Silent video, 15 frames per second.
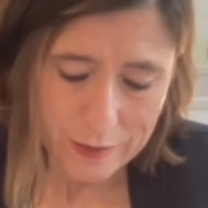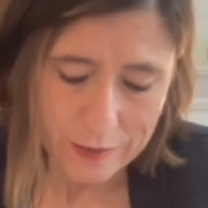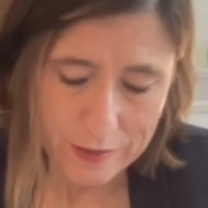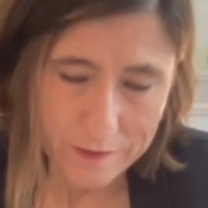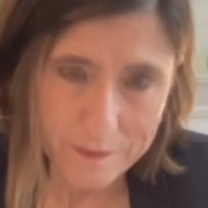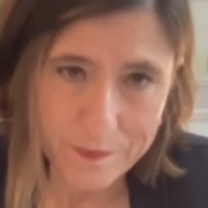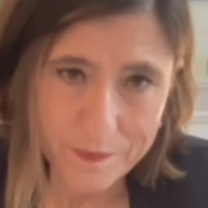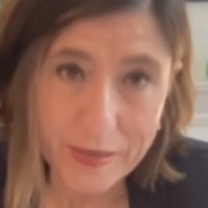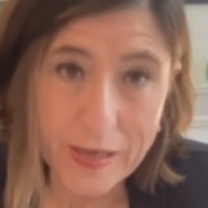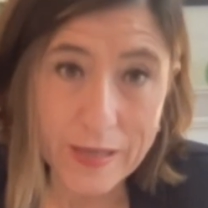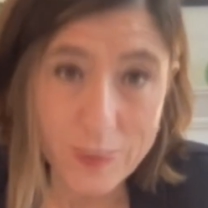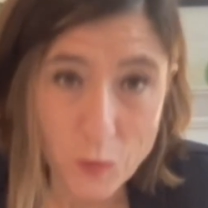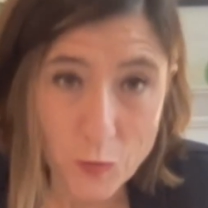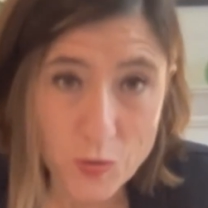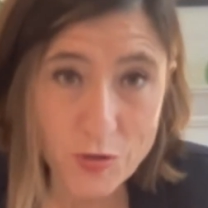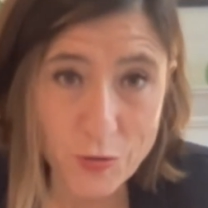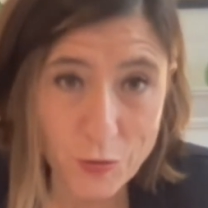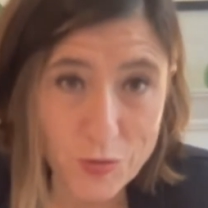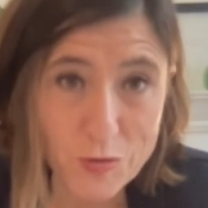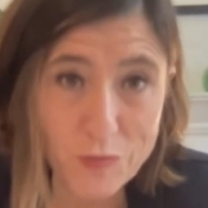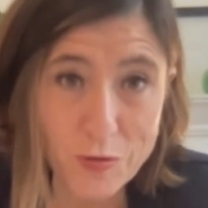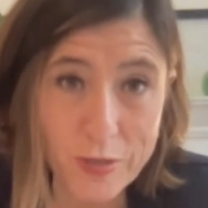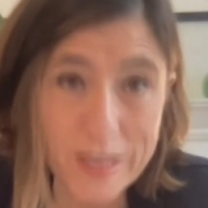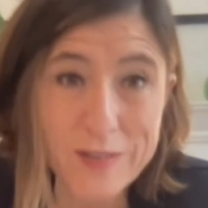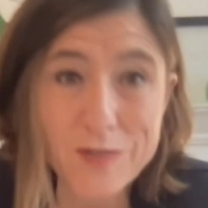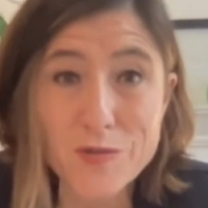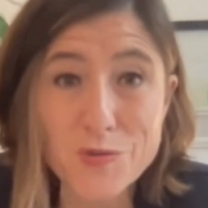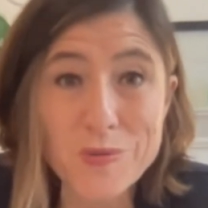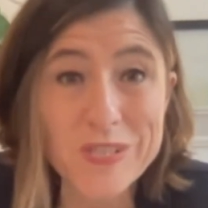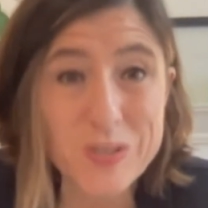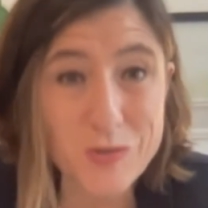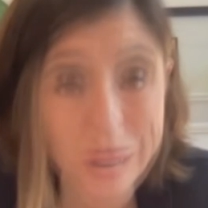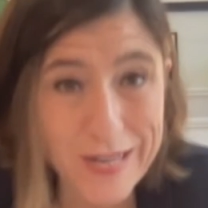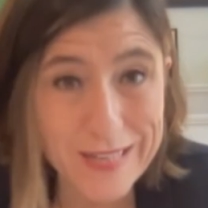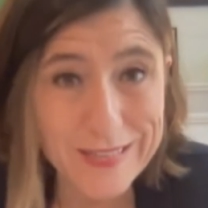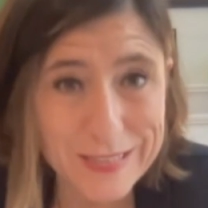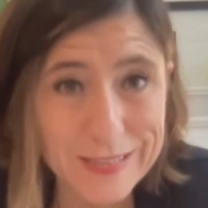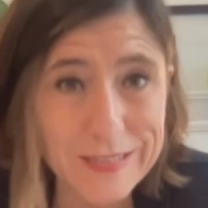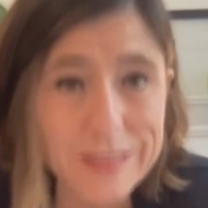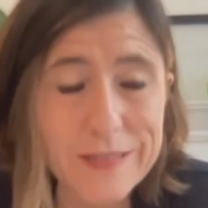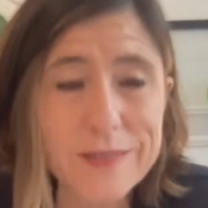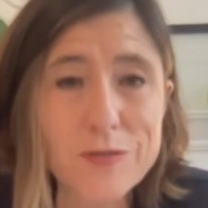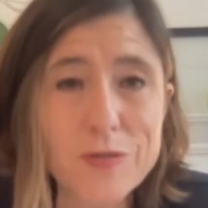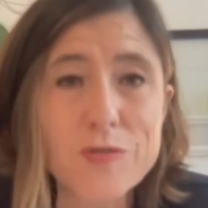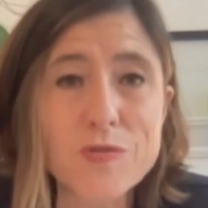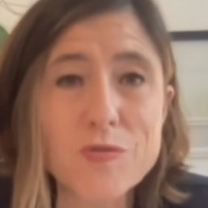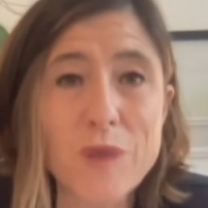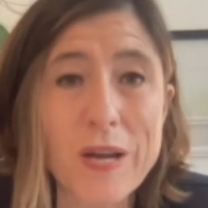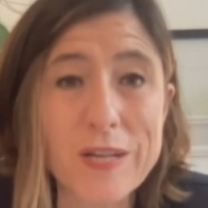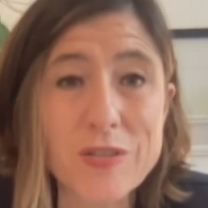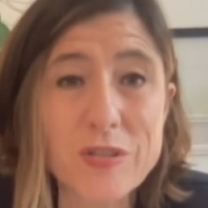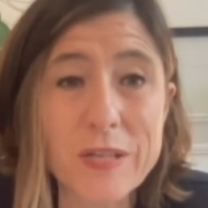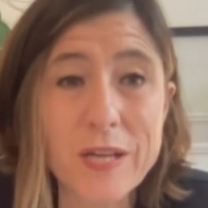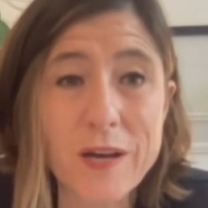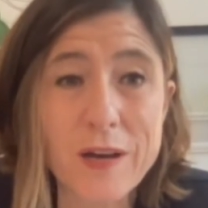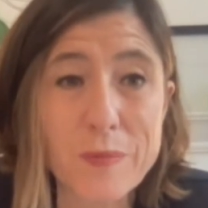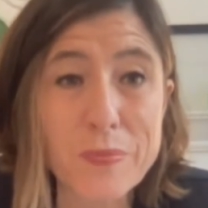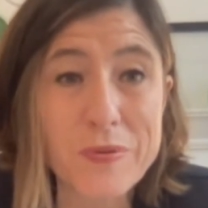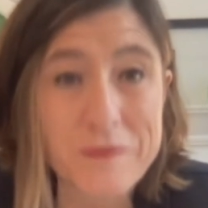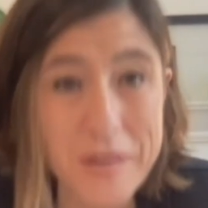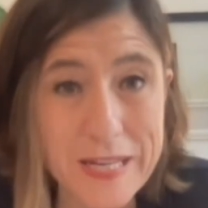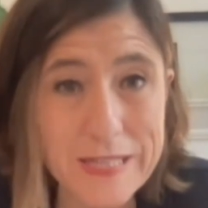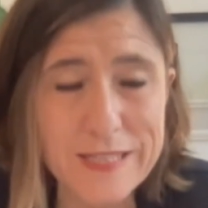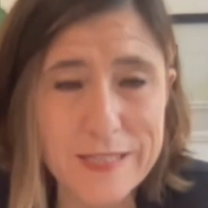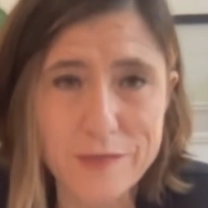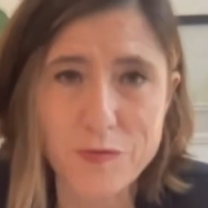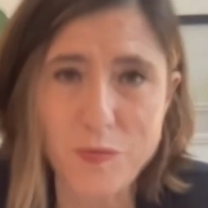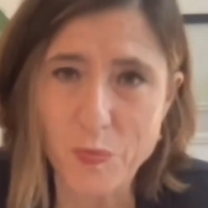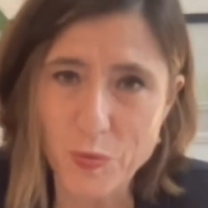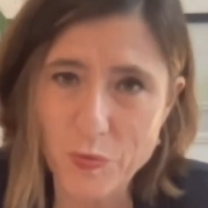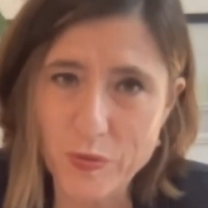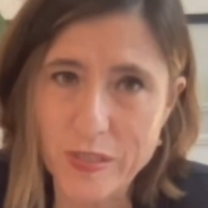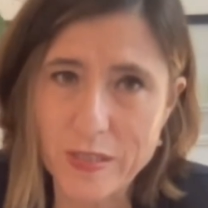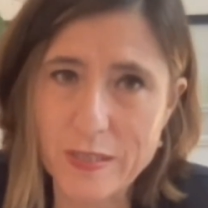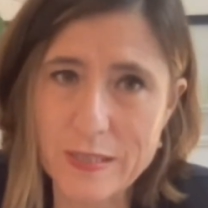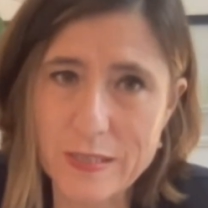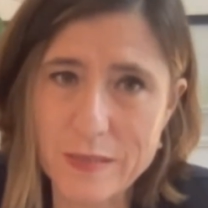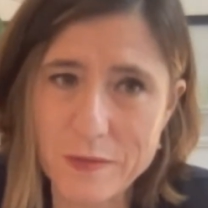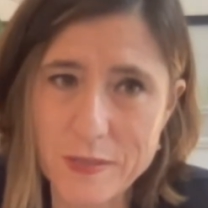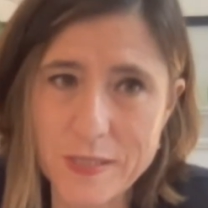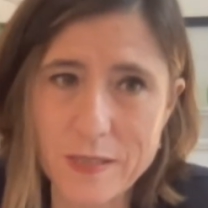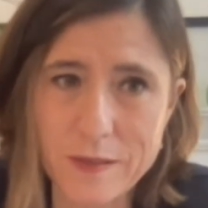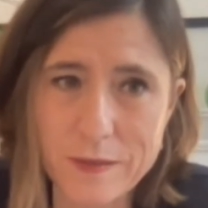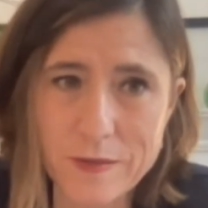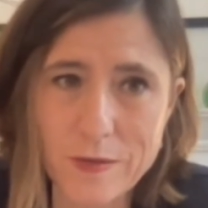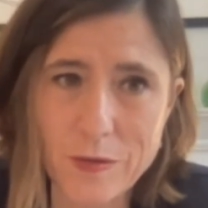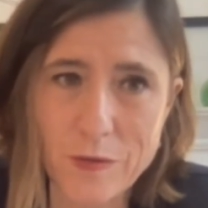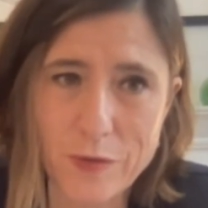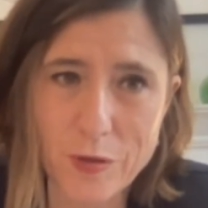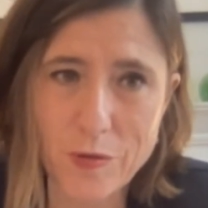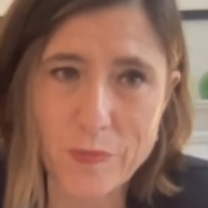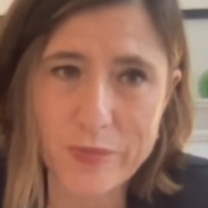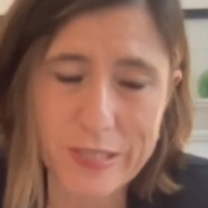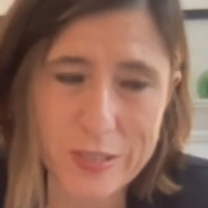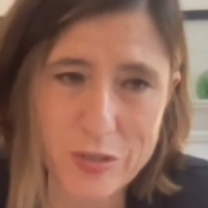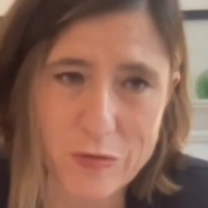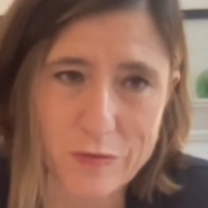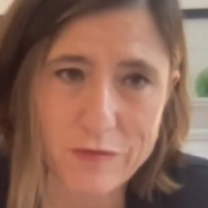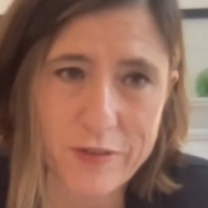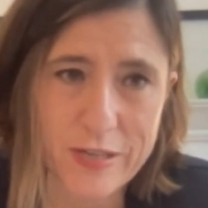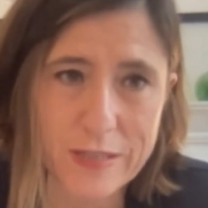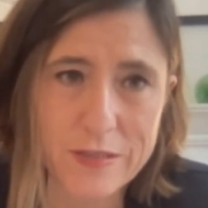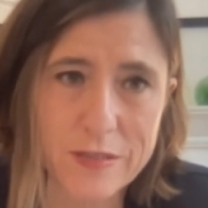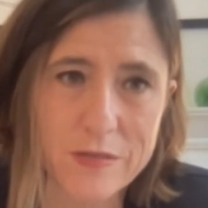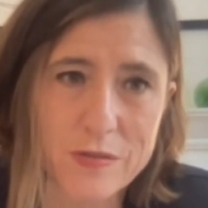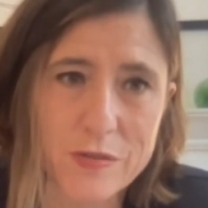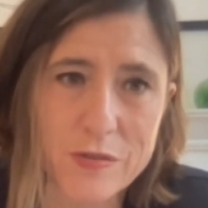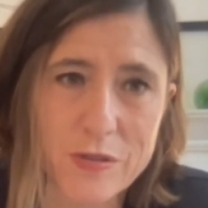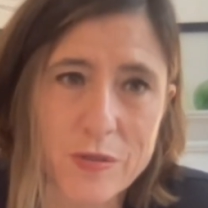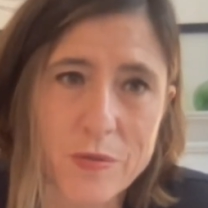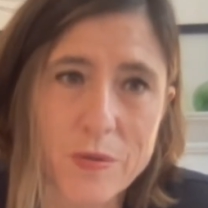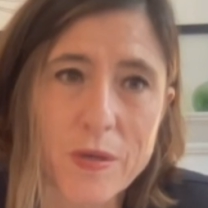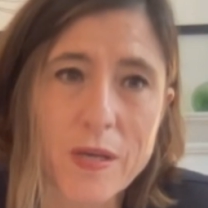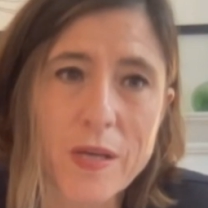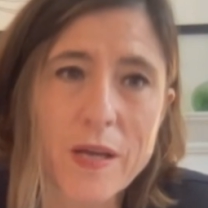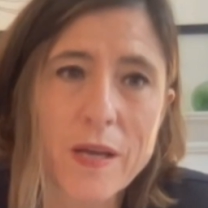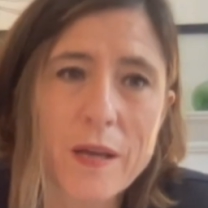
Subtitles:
and also not to forget those who are stranded, those who actually are prevented from moving as a result of a combination of factors. So,